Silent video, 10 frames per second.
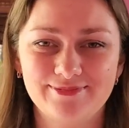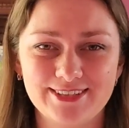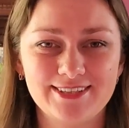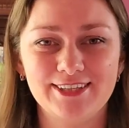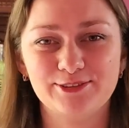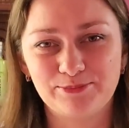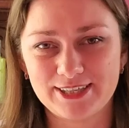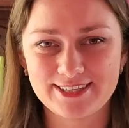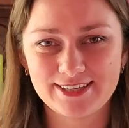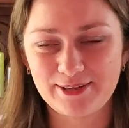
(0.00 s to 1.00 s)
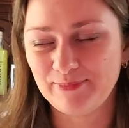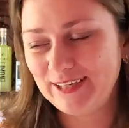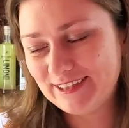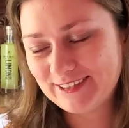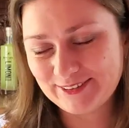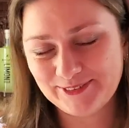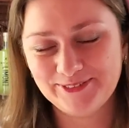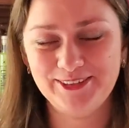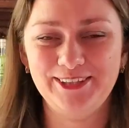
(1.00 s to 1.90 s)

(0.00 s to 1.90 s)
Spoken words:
this little present I made, so